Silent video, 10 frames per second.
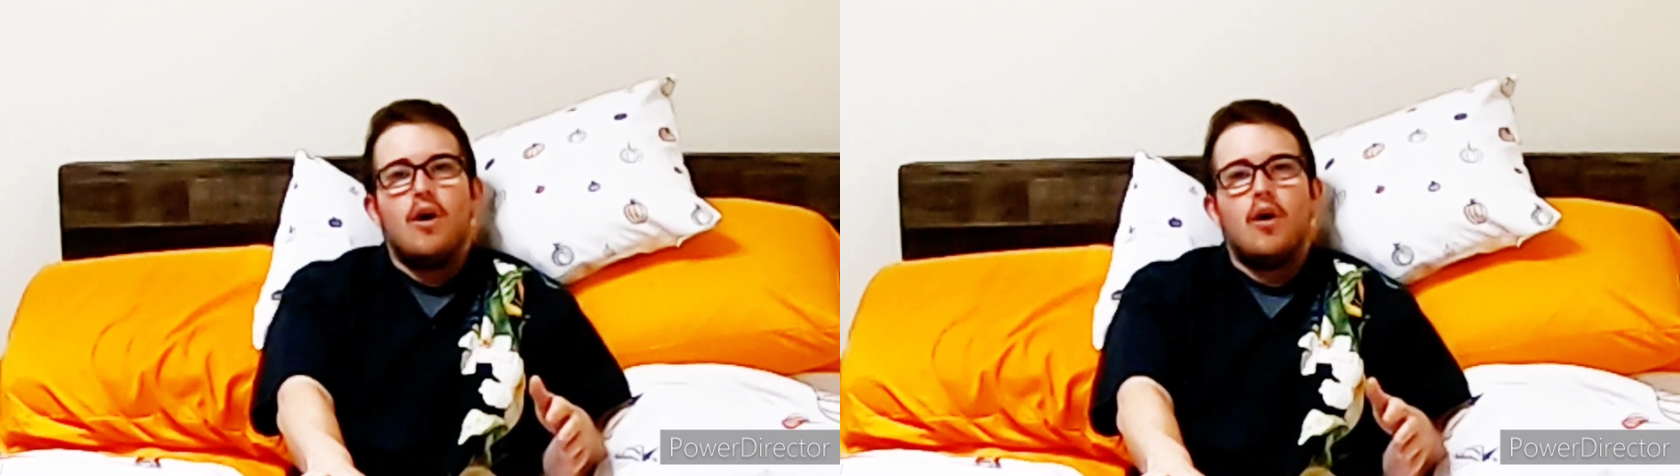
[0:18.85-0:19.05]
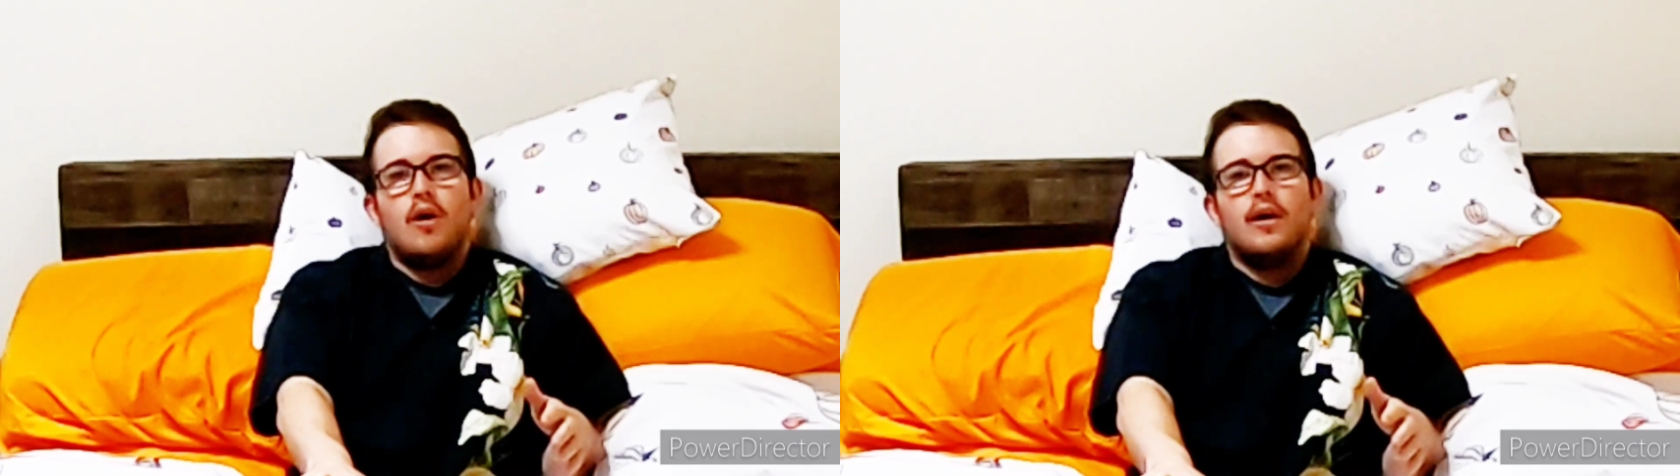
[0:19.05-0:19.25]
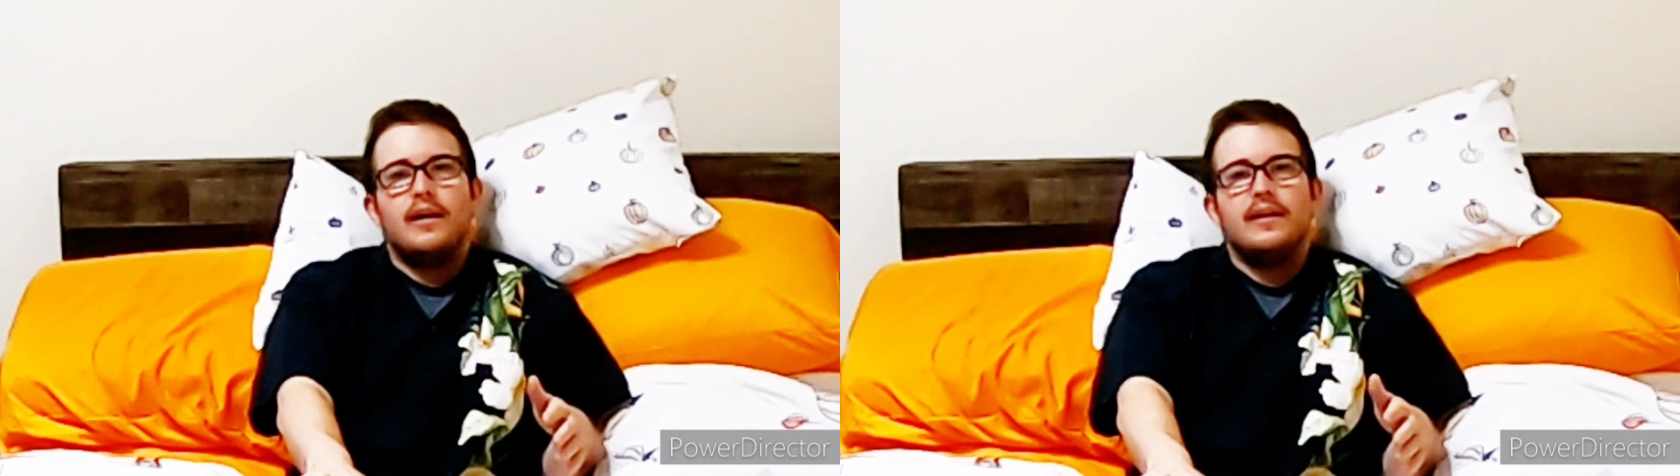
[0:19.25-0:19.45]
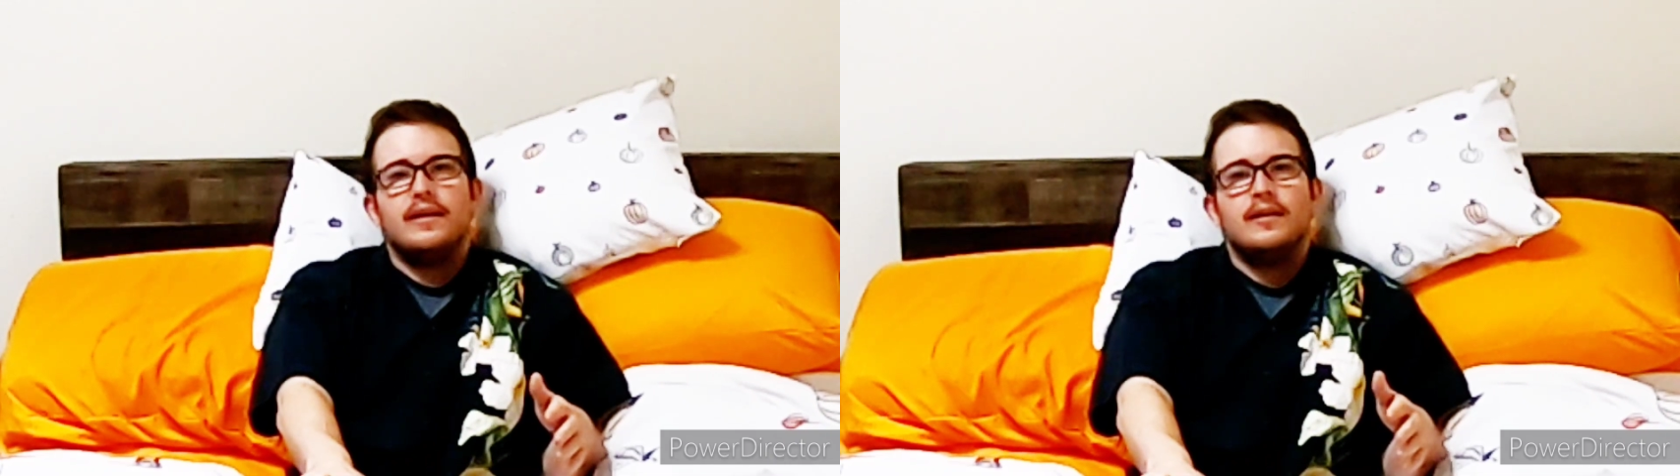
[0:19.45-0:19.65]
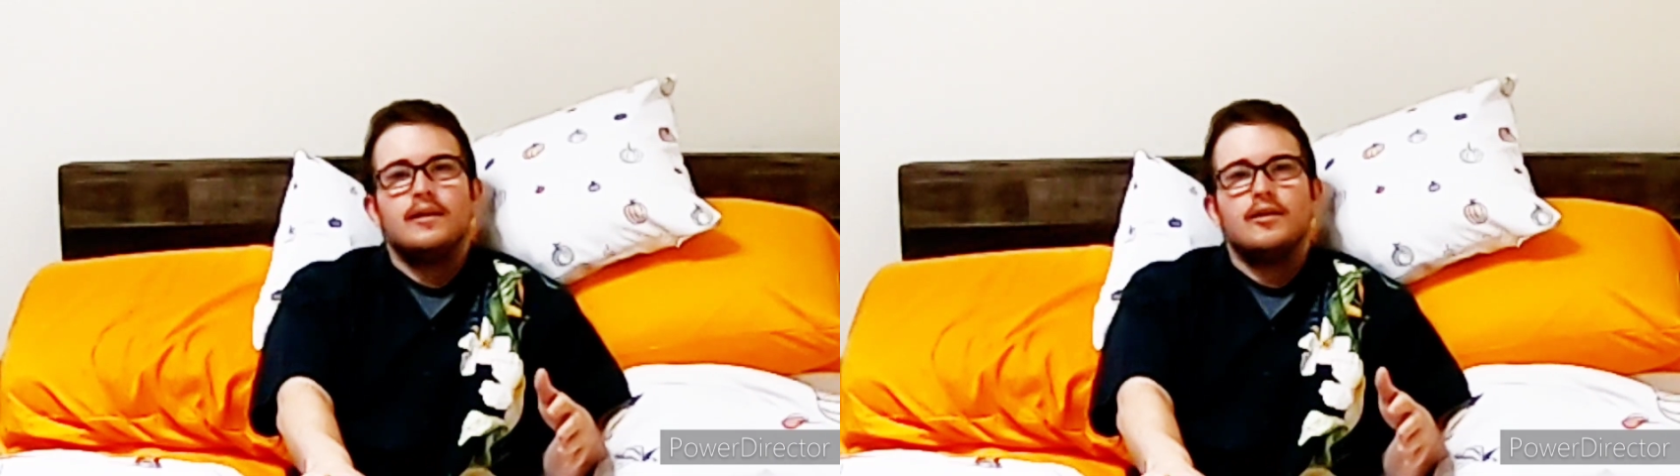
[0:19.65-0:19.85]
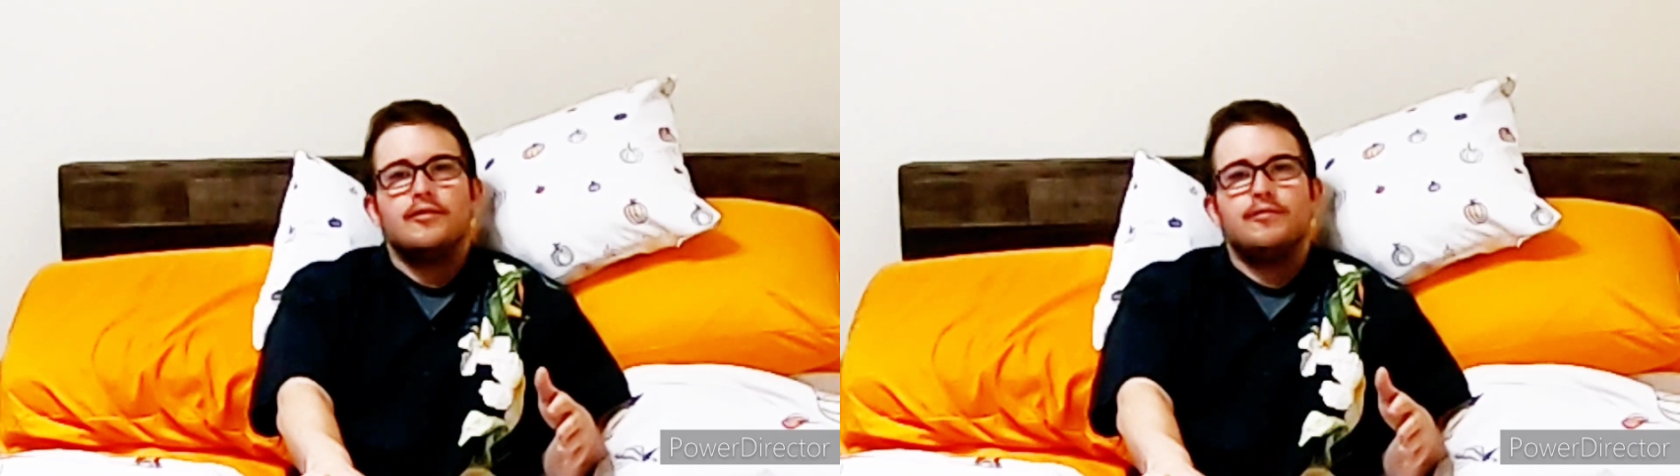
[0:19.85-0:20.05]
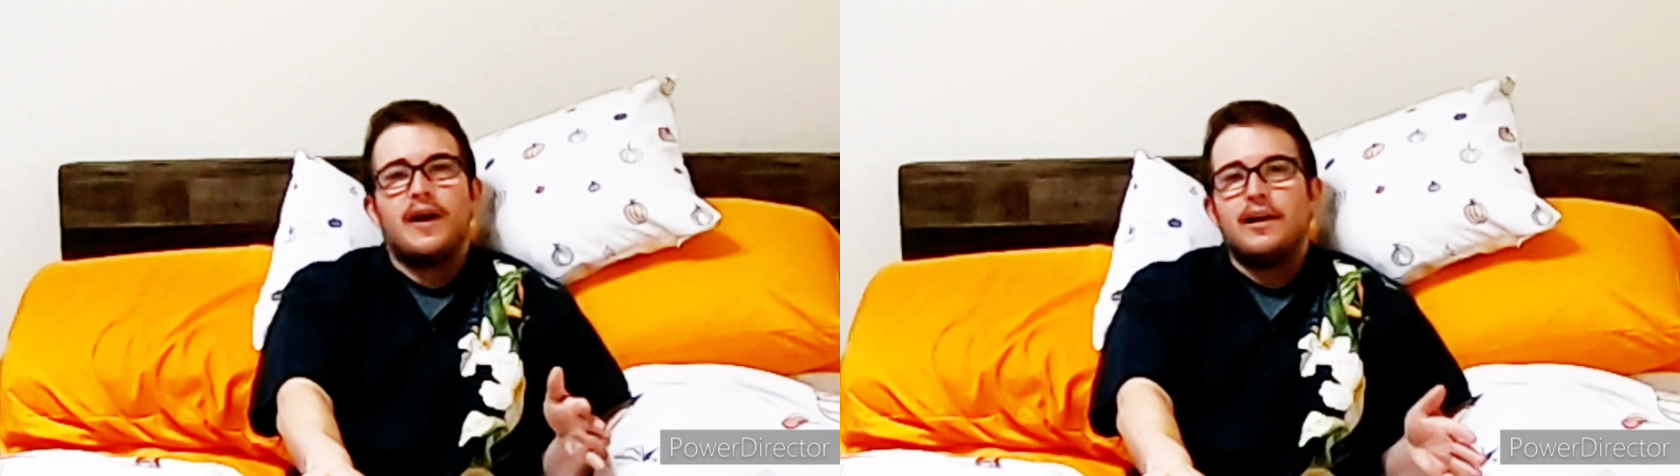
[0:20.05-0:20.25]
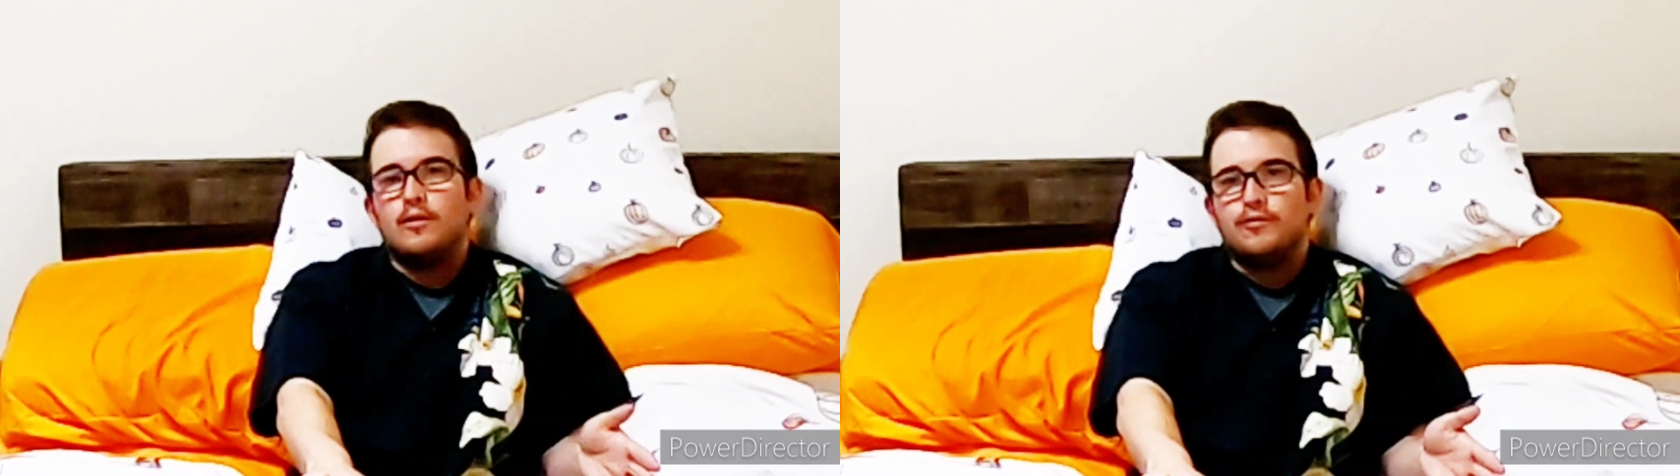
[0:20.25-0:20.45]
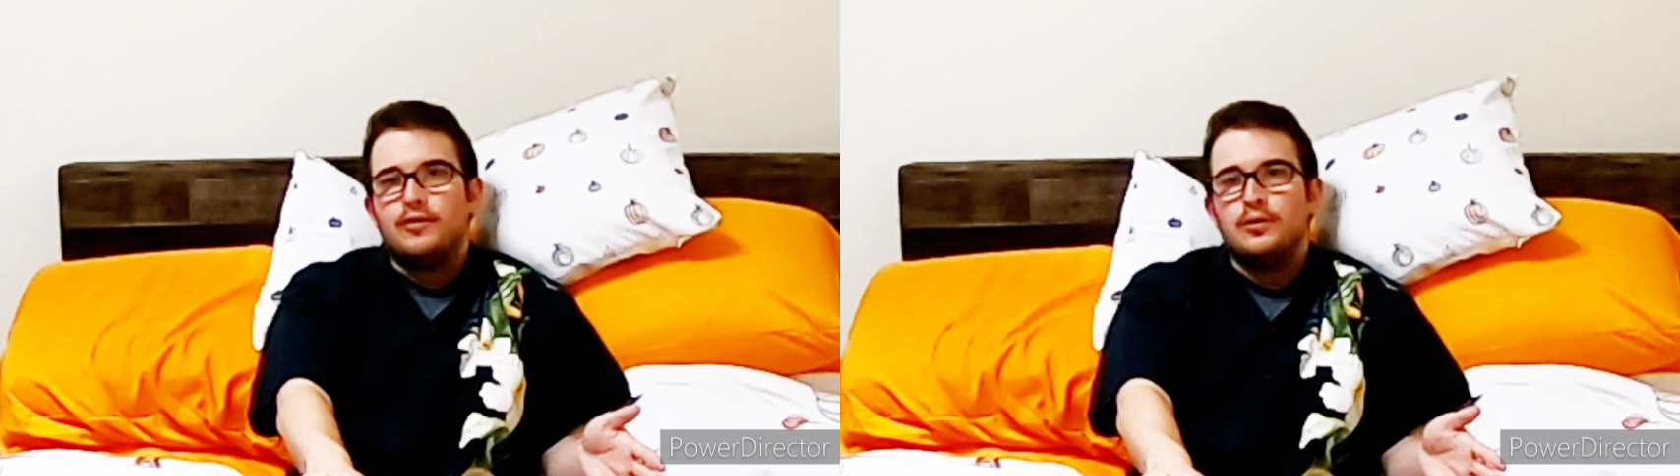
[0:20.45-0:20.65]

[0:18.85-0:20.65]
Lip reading: on final